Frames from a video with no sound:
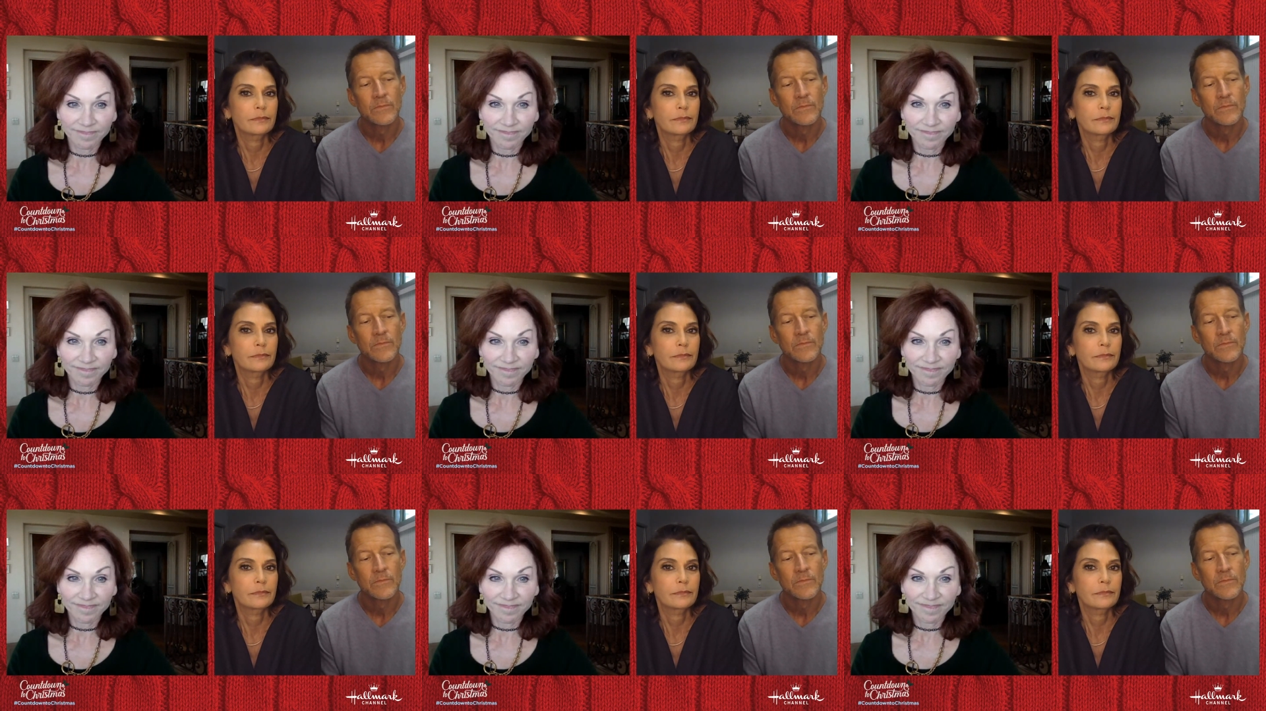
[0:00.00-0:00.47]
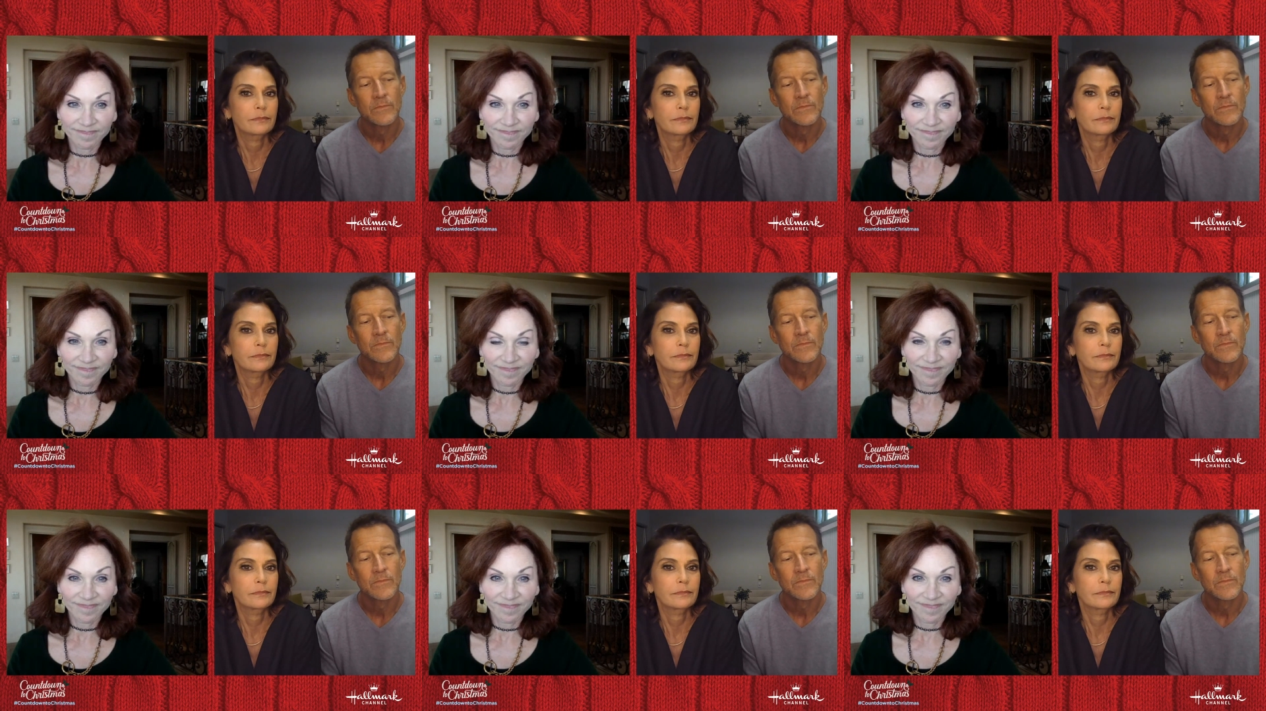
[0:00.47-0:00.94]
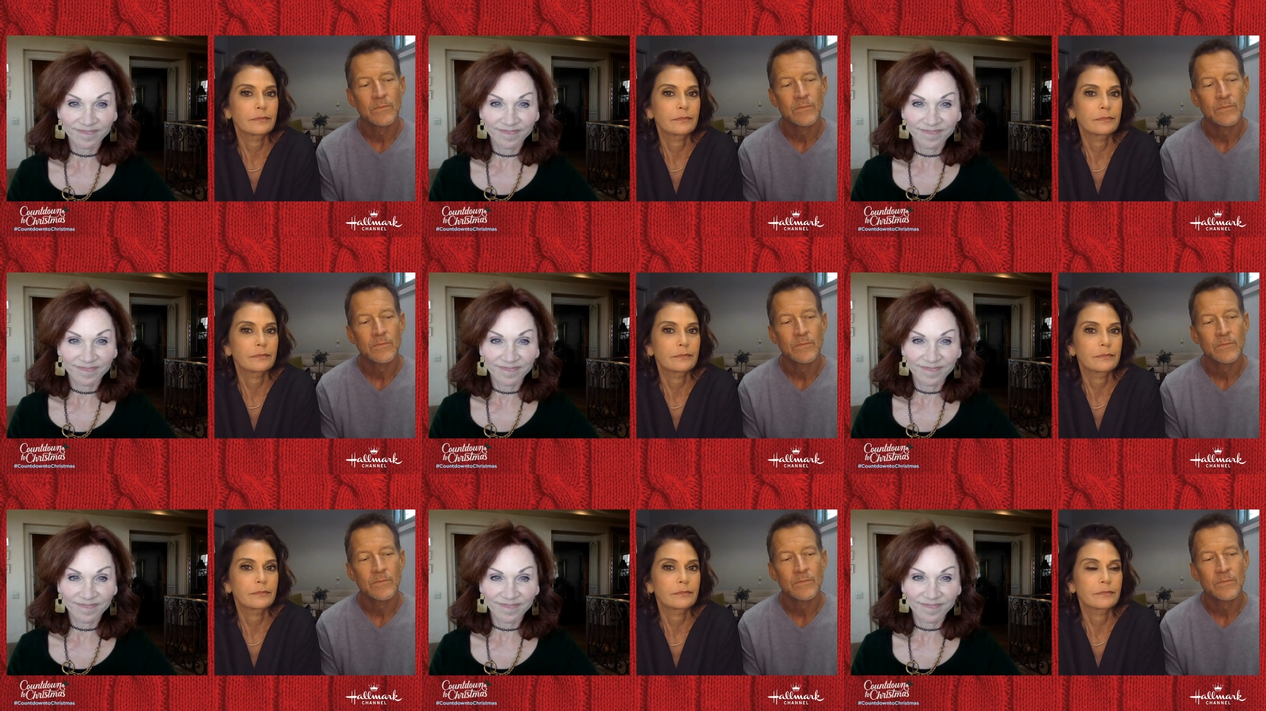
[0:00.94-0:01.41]

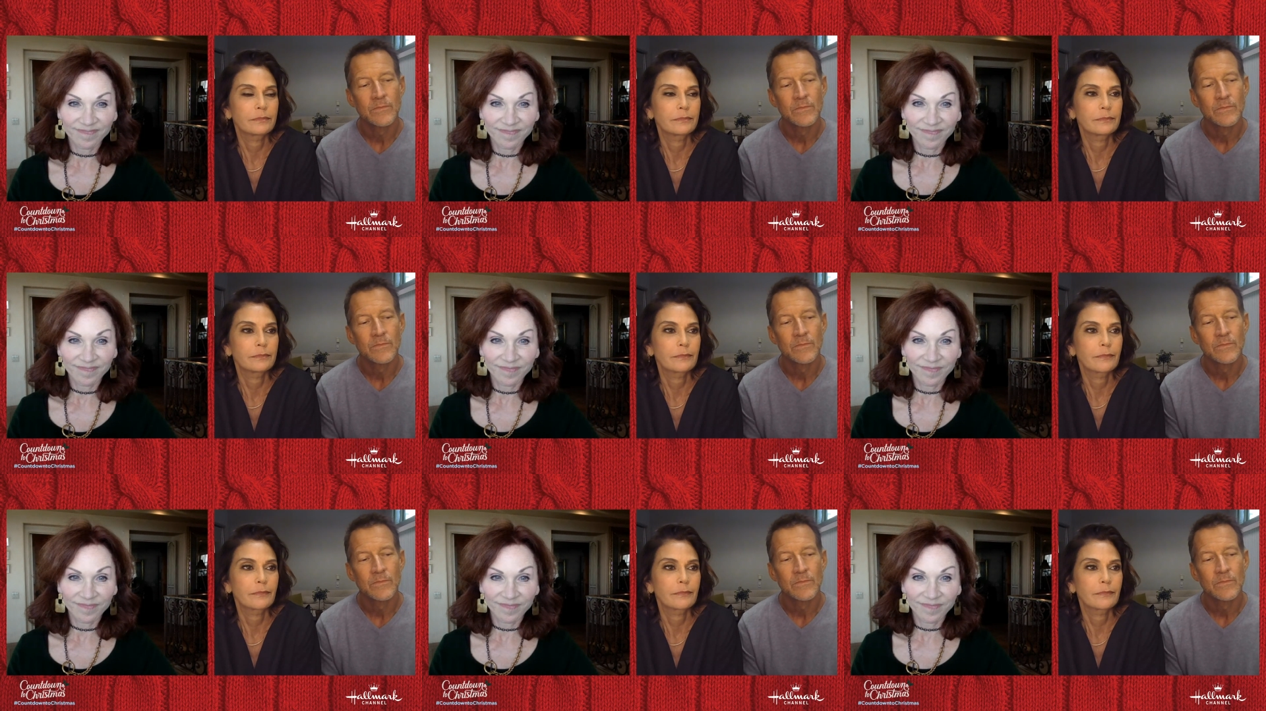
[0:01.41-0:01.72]
(silence)